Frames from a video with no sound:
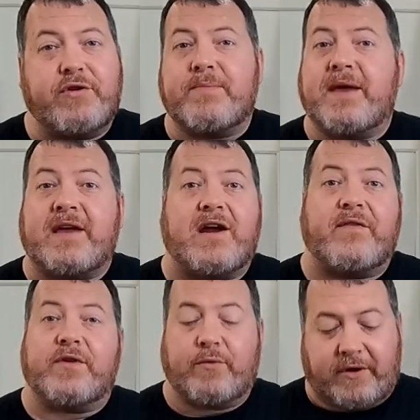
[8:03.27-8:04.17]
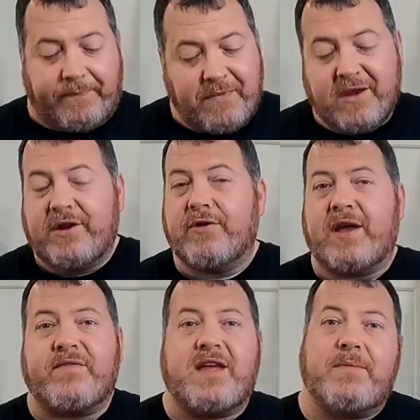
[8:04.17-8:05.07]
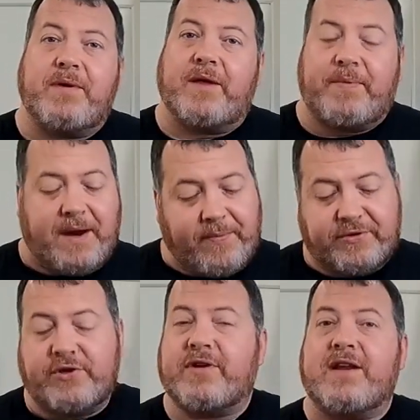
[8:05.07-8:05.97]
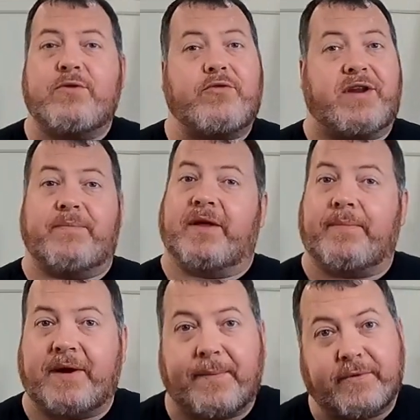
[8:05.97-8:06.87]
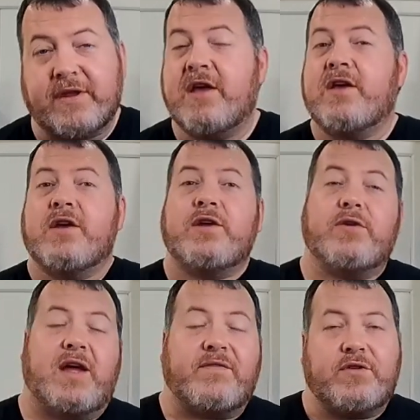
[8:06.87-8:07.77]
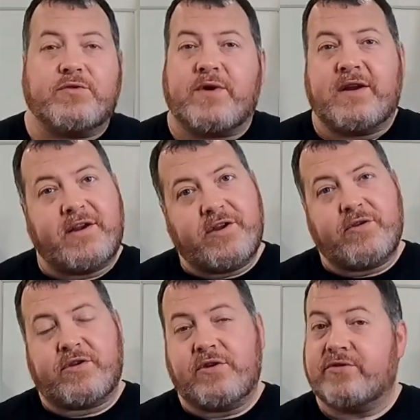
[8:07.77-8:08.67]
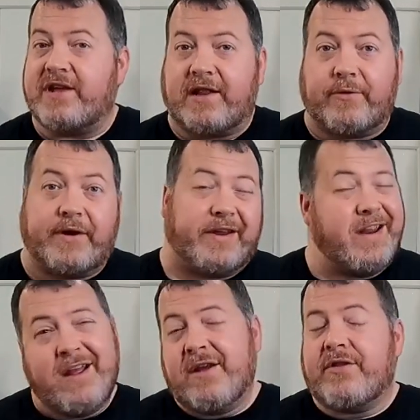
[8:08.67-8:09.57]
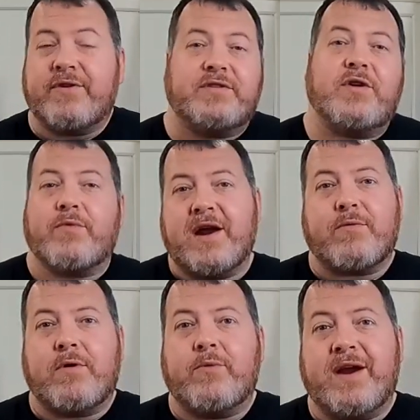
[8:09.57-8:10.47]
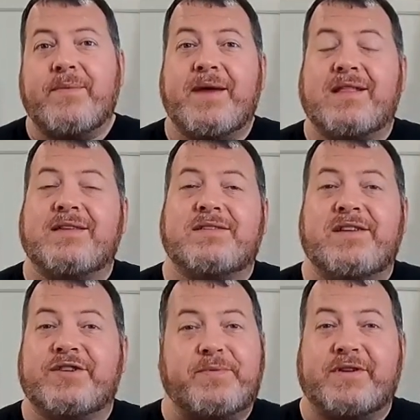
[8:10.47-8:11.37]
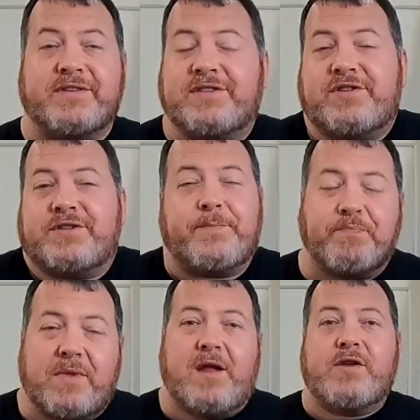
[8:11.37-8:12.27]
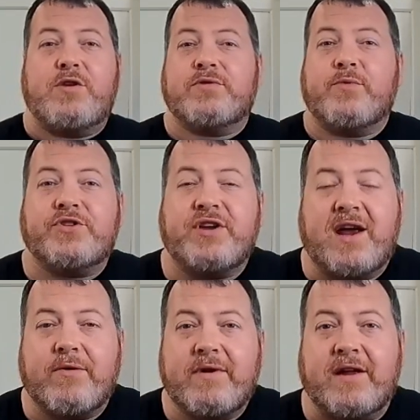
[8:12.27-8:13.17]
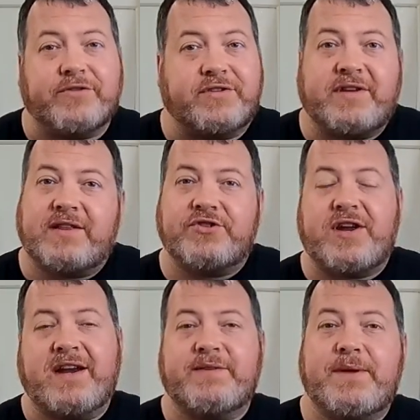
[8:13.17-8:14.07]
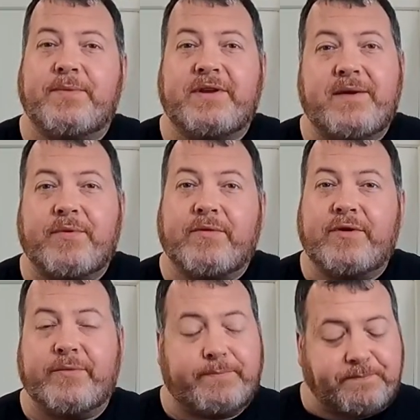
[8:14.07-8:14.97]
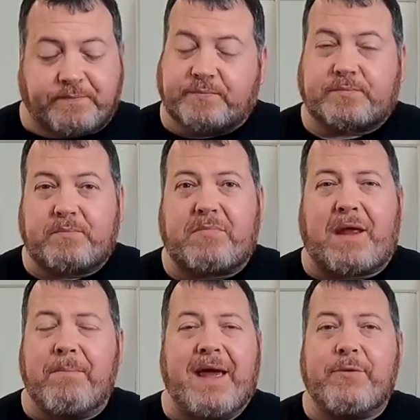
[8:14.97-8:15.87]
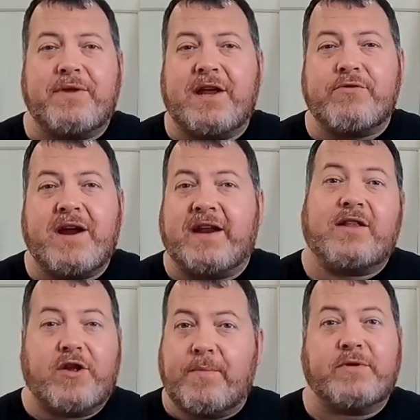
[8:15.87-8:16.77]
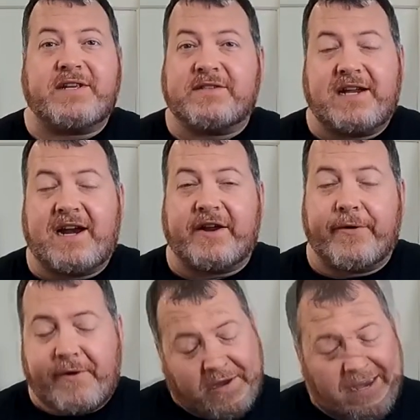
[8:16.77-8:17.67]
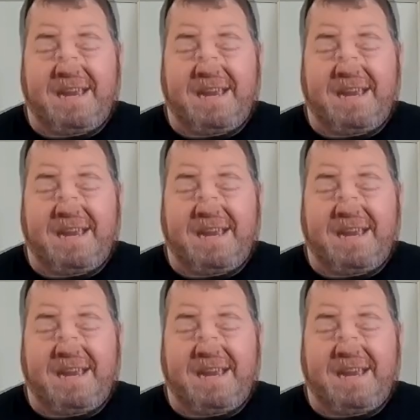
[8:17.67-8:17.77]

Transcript: You can make it however you want. You don't have to add bell peppers. You can do green bell peppers. You don't have to use red onion. You can use yellow onion. There is no right or wrong way to make this dish because it's just using what you got around, just like the Chinese people did in Peru back when they created Lomo Saltado.